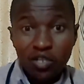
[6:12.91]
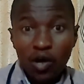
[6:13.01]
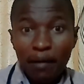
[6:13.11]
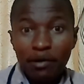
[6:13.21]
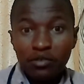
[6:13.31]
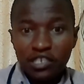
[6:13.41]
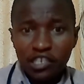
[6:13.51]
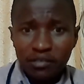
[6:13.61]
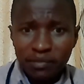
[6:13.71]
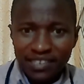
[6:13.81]
talk about
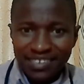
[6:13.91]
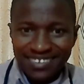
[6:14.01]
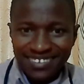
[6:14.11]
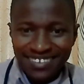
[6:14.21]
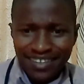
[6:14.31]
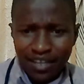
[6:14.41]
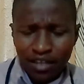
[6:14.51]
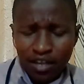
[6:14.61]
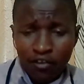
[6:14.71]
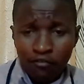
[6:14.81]
treatment.
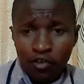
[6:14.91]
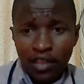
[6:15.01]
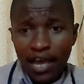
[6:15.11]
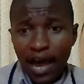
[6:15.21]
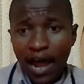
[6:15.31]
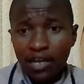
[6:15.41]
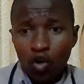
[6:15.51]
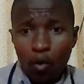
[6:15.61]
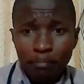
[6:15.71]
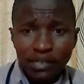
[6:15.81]
For the
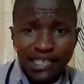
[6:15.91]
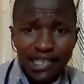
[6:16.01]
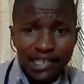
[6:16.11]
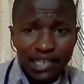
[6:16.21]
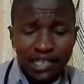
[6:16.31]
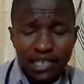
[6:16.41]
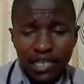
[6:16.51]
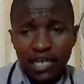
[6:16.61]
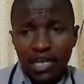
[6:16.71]
uncomplicated